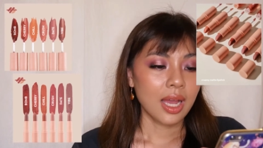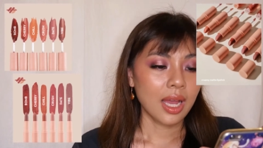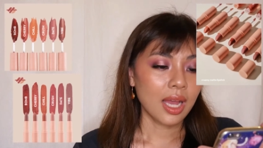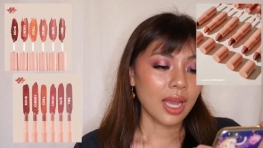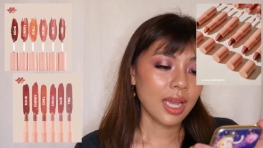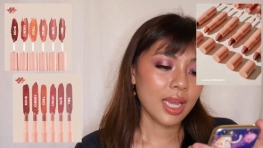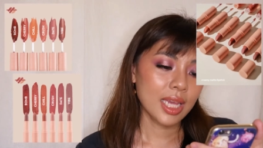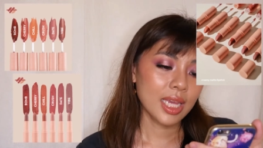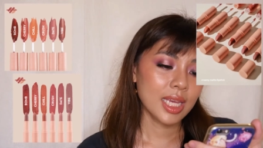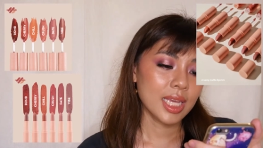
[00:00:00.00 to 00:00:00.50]

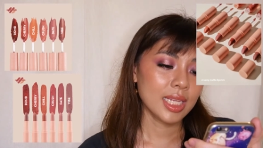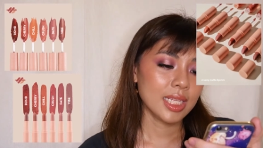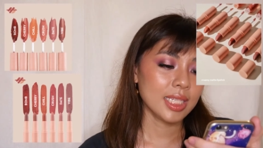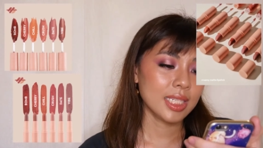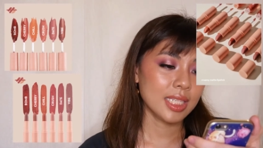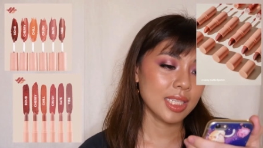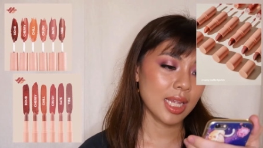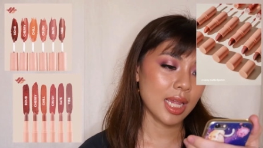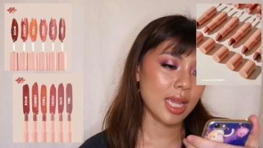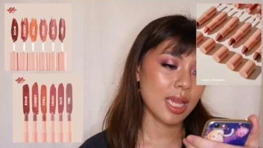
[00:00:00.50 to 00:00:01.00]
I can
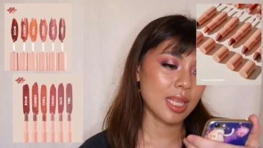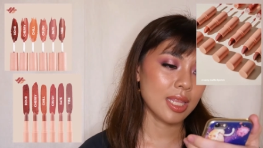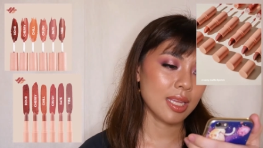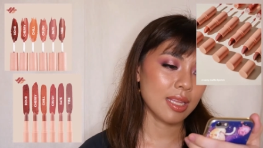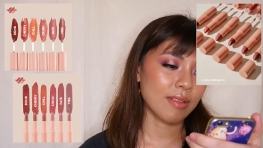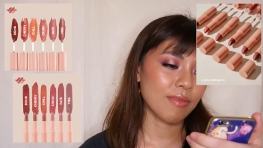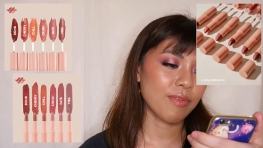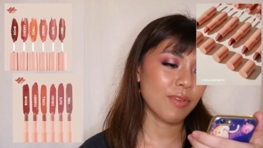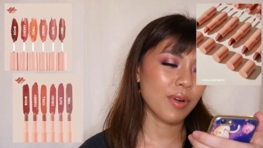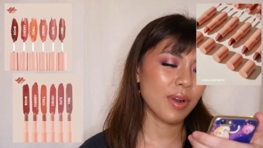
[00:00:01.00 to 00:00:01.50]
say
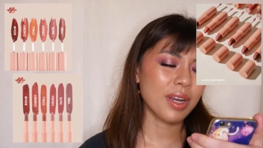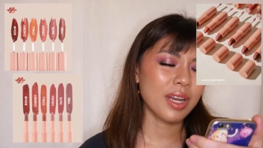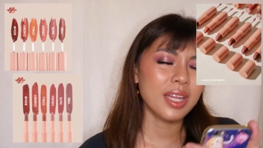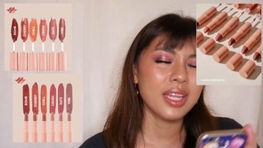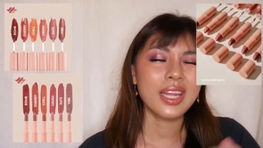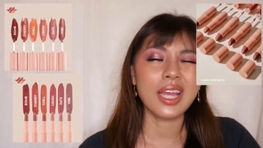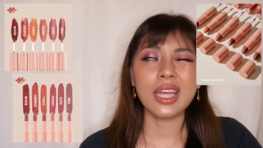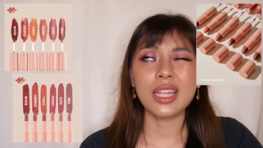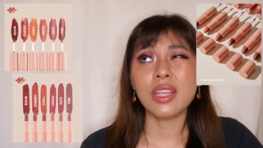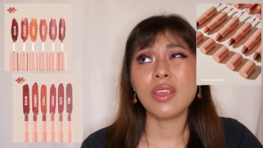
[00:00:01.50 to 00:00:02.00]
that
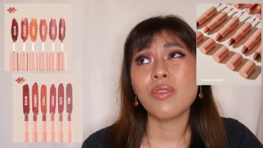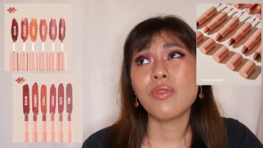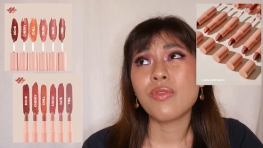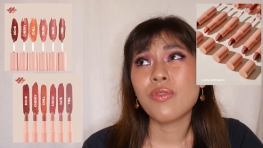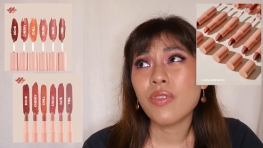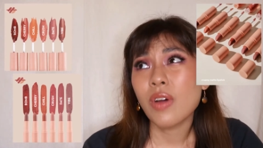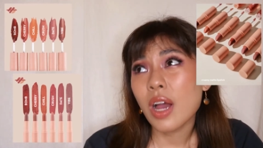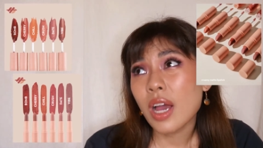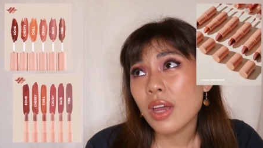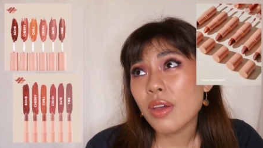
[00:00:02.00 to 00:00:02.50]

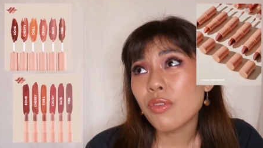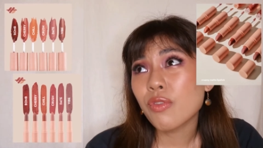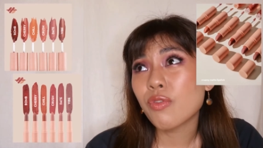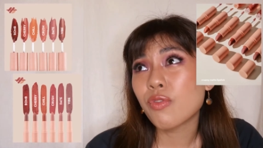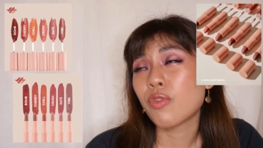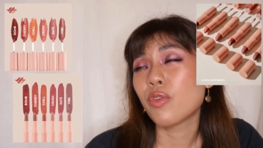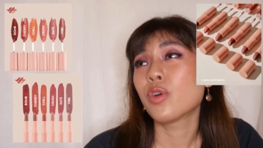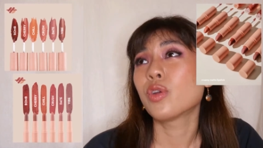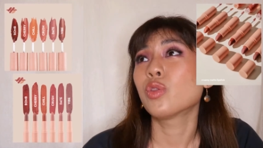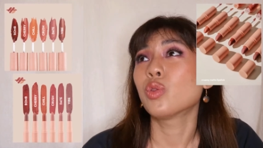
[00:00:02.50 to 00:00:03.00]
495
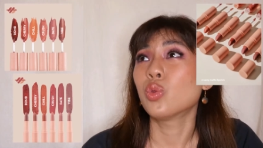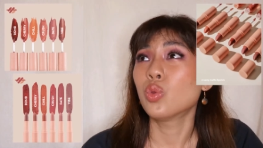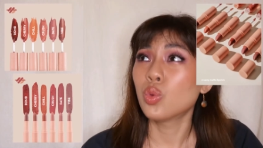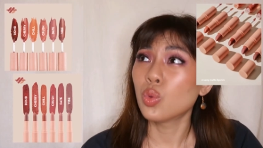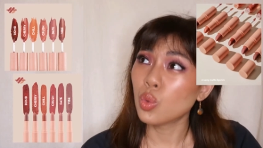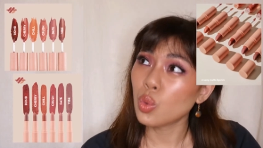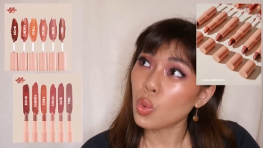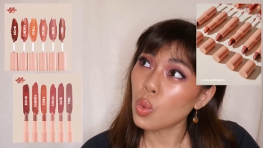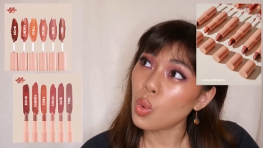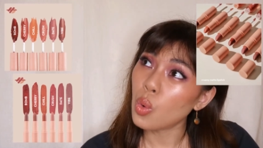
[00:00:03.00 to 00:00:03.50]
for
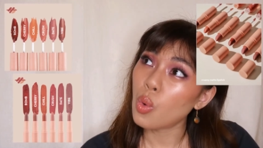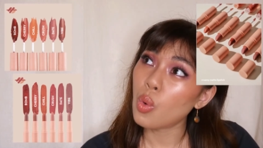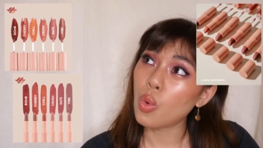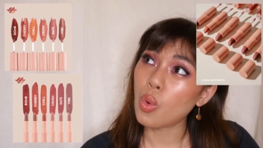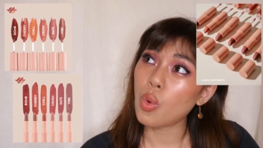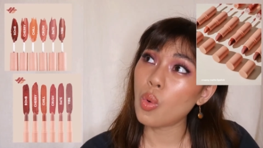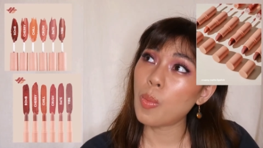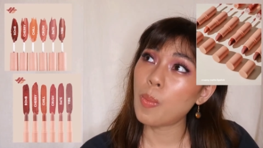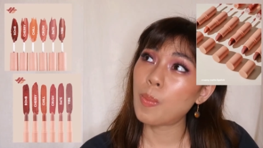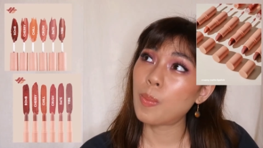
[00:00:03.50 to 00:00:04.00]

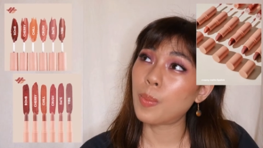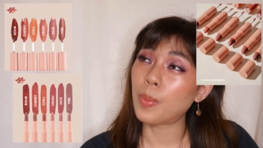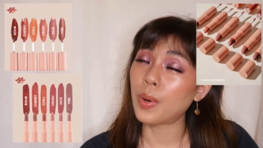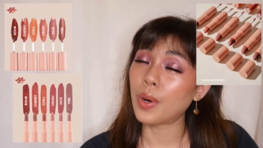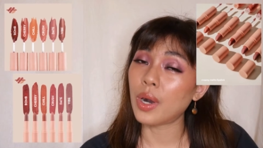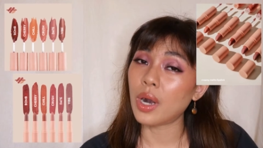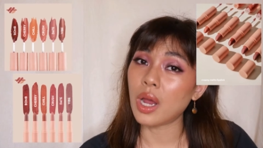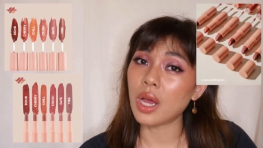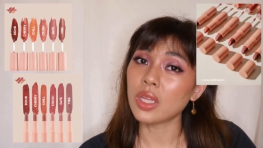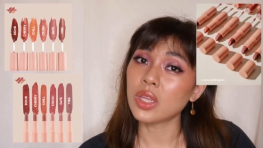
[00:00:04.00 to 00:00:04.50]
two
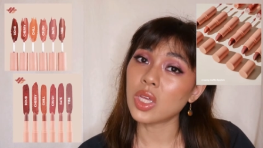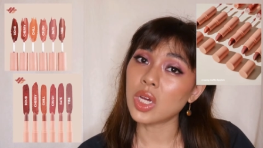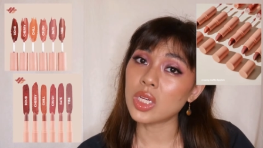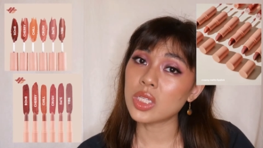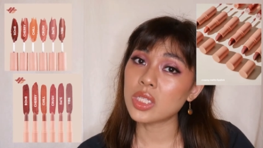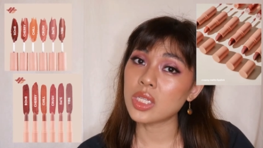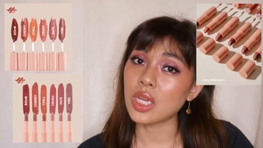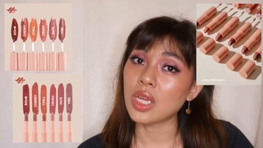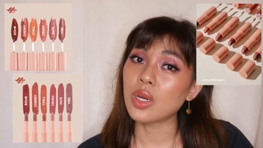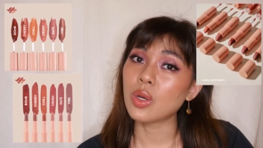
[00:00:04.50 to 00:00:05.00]

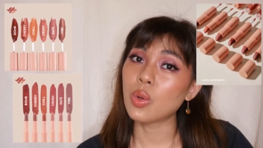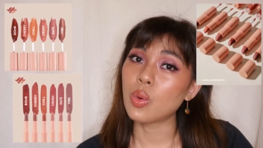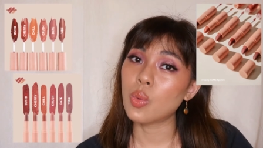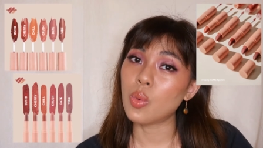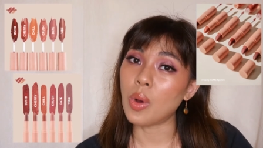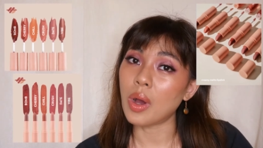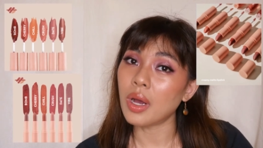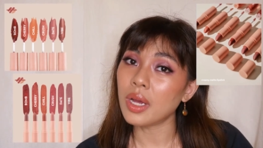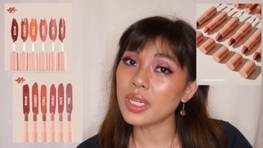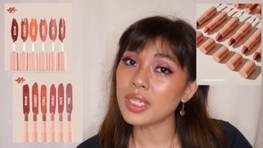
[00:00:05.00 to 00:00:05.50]
products in
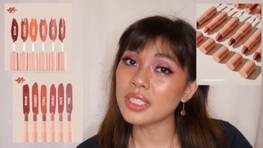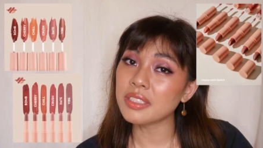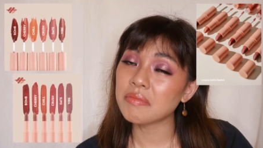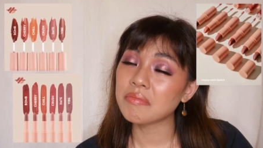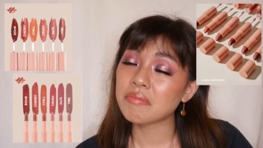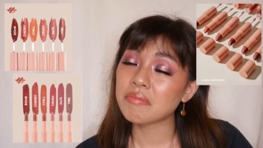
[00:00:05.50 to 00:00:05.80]
one,